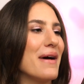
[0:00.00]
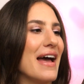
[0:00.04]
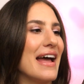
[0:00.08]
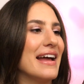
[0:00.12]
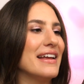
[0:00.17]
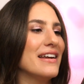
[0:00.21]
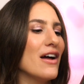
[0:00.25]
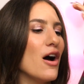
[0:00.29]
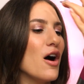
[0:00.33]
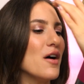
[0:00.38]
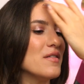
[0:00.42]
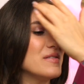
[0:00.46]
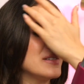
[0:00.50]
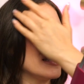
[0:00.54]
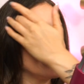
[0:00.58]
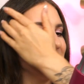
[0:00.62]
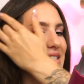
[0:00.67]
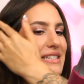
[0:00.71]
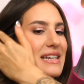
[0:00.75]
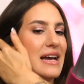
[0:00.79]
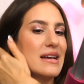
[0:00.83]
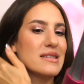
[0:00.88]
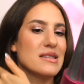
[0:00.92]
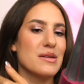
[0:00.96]
and obviously
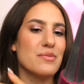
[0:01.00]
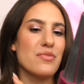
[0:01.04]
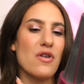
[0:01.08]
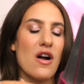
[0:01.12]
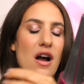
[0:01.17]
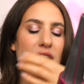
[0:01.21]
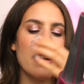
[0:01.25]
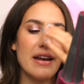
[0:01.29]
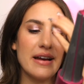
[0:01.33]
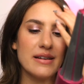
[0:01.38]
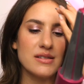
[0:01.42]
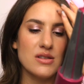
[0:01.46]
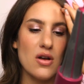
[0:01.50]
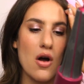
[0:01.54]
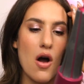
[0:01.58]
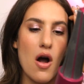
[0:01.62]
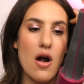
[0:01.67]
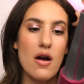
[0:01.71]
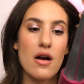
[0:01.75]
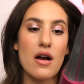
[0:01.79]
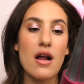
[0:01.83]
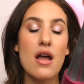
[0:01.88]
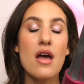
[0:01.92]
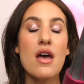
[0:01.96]
Dyson products
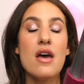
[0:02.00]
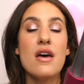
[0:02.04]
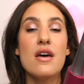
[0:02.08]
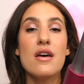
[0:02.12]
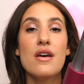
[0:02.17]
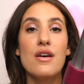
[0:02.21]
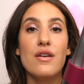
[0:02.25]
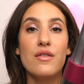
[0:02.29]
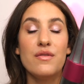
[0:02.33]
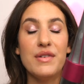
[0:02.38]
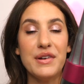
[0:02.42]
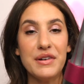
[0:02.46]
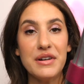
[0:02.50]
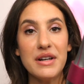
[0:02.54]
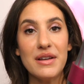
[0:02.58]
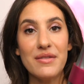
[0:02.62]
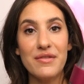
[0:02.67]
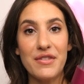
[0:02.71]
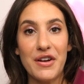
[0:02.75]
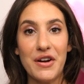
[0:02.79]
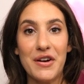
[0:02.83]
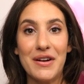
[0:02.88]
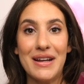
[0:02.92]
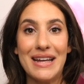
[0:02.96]
are very,
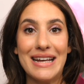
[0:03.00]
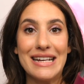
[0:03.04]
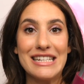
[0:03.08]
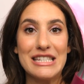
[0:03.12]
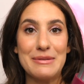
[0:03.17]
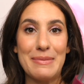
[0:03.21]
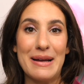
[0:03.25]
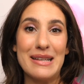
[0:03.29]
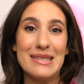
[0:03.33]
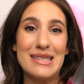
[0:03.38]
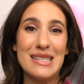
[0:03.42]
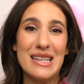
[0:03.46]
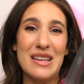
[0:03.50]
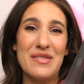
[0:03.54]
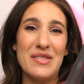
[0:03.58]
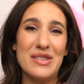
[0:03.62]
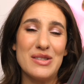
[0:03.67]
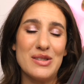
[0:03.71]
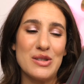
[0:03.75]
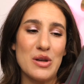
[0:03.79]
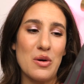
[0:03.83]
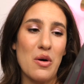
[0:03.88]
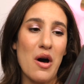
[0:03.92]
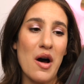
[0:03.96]
very expensive,
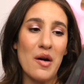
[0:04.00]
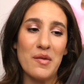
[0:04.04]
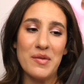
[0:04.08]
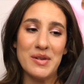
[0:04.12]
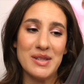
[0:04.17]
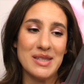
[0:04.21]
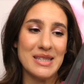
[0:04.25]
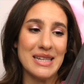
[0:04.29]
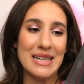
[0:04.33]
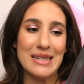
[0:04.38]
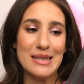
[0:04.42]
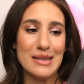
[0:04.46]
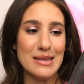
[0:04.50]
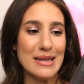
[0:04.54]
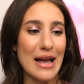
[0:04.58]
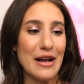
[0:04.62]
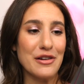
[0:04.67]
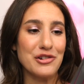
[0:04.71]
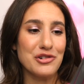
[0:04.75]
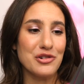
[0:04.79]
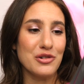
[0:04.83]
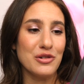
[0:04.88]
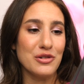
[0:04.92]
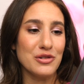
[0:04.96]
and so obviously it's
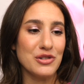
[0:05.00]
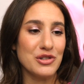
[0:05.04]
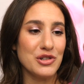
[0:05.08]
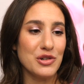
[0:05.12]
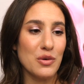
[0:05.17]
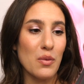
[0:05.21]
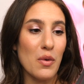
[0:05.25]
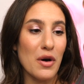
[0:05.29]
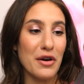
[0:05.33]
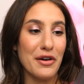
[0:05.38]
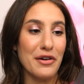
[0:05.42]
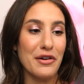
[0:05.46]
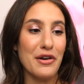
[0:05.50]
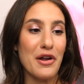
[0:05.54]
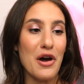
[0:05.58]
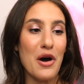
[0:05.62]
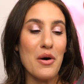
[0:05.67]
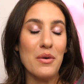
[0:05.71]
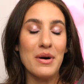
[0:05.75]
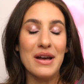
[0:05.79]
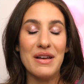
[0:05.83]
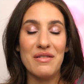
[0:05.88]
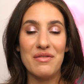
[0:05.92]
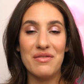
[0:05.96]
natural to want to
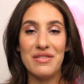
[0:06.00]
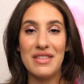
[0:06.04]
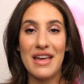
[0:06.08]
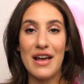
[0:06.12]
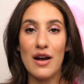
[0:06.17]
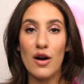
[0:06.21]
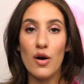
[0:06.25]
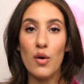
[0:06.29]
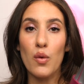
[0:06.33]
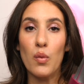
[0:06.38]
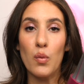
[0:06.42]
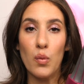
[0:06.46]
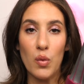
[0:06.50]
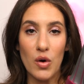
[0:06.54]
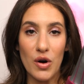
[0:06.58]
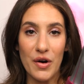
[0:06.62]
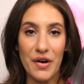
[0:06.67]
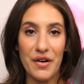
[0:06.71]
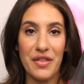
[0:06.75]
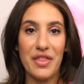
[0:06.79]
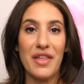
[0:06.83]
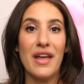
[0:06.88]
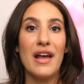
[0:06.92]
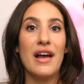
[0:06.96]
know if they are
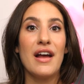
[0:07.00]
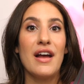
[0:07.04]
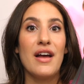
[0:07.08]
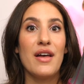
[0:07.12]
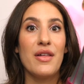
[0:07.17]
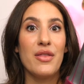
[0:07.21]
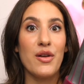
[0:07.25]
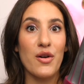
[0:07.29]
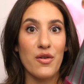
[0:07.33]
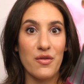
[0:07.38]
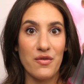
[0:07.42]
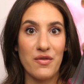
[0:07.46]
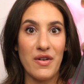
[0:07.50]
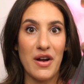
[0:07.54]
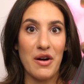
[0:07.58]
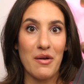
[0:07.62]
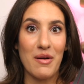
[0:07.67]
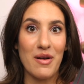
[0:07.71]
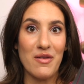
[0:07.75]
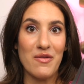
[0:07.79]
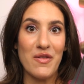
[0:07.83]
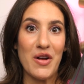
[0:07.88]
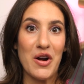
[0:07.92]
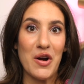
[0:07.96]
worth their
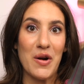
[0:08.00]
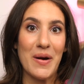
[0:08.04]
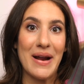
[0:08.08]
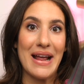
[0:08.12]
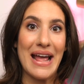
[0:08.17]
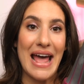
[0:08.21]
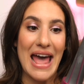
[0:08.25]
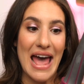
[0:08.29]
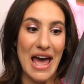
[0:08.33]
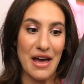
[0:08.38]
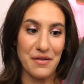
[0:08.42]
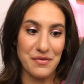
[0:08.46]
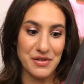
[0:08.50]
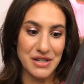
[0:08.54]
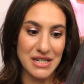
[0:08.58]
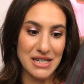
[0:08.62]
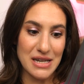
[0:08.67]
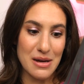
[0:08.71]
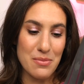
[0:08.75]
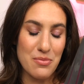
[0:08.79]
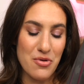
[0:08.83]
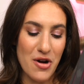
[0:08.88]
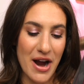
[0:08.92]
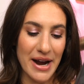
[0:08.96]
very, very
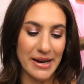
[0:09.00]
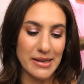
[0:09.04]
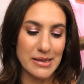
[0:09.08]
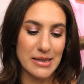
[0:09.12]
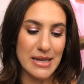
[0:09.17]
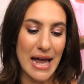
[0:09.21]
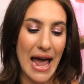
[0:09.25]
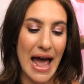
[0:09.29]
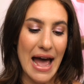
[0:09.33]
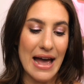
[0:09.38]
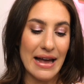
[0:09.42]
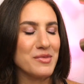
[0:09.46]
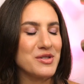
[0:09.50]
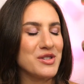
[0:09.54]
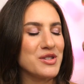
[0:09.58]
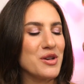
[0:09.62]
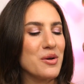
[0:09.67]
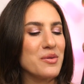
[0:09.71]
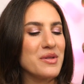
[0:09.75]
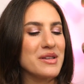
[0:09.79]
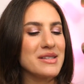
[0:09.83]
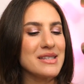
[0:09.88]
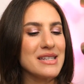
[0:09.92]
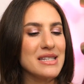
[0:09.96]
hefty price tag.
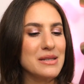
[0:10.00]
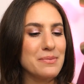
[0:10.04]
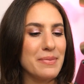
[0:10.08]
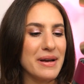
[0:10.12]
So this is